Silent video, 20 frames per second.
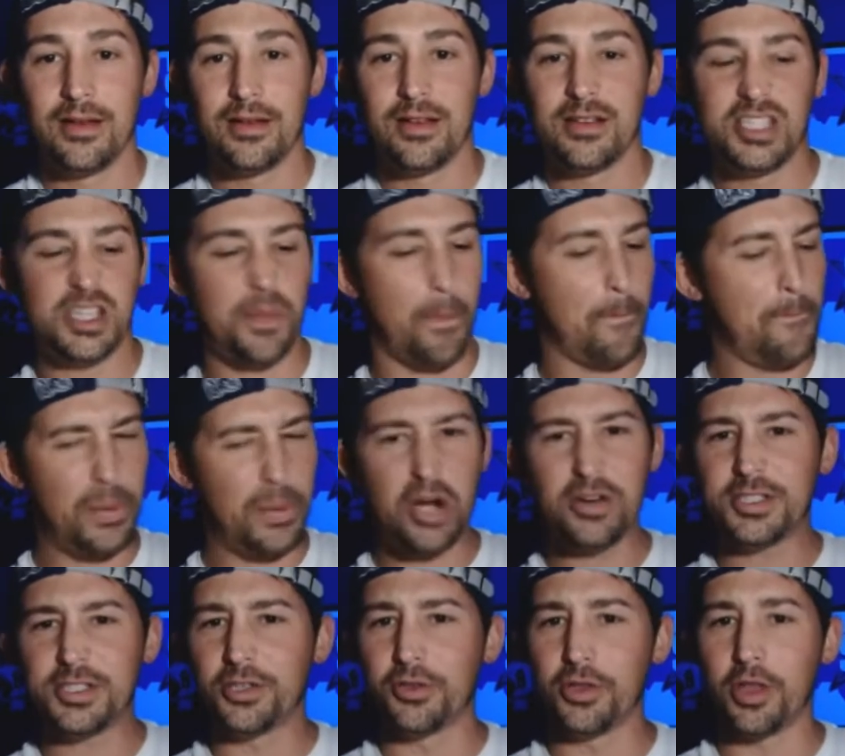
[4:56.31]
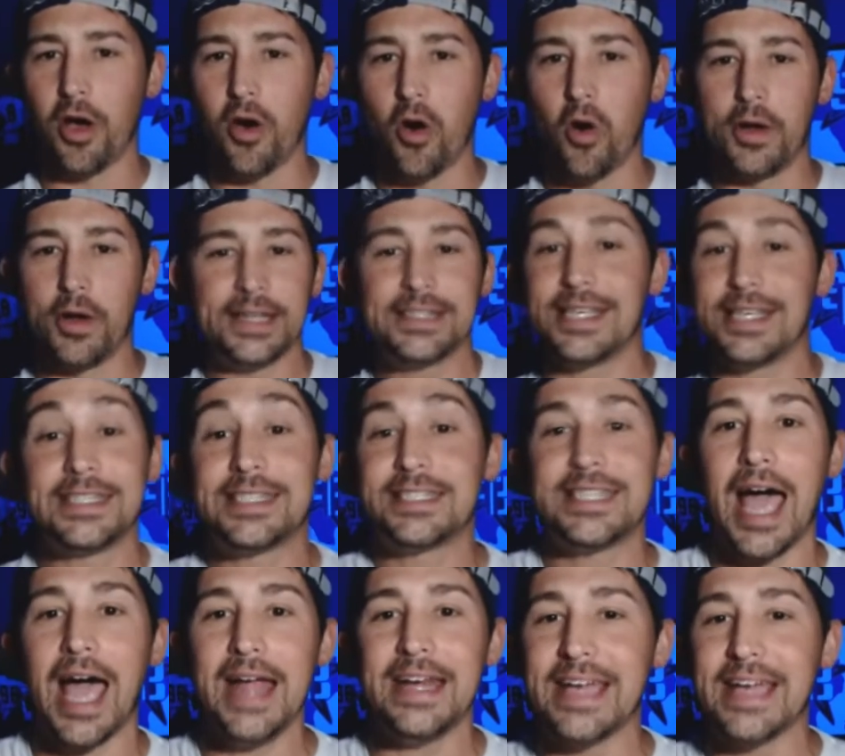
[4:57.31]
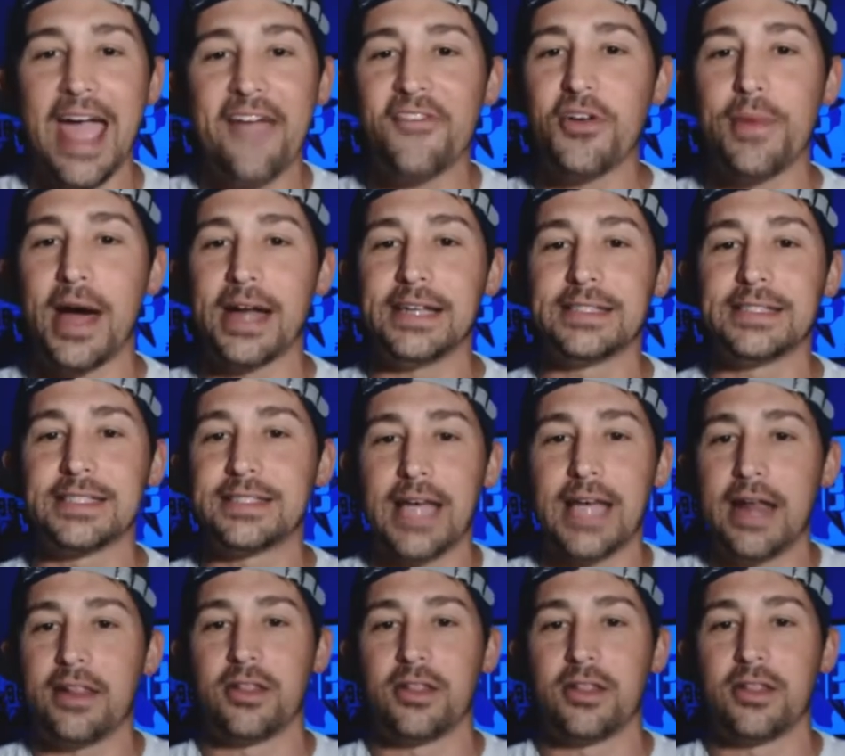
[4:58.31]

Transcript: Just burst through the hole, and it's exciting. Everybody's excited.